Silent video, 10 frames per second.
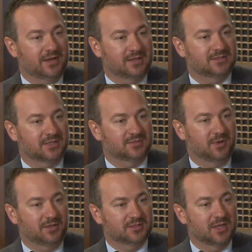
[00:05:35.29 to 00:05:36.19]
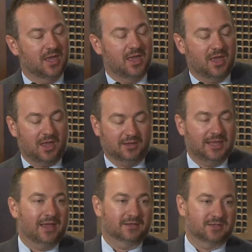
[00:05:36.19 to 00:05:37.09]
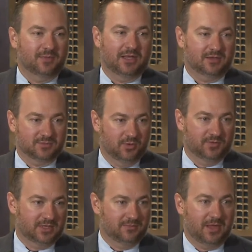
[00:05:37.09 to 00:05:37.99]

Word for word: the next six months and yeah, somebody else moves in.